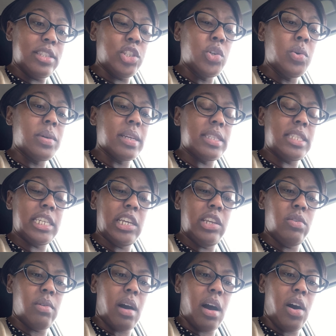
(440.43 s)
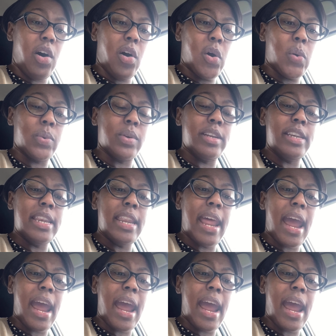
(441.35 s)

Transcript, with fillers: to continue on.